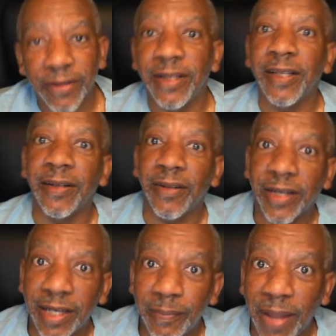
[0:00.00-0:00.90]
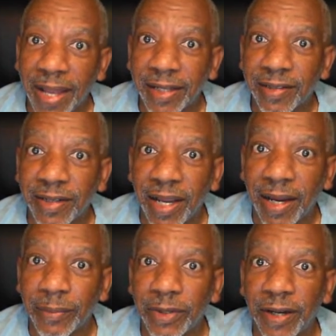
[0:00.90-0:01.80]
and then looking back at the
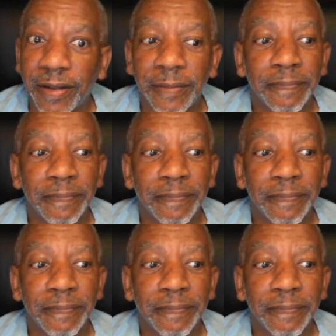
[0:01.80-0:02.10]
camera.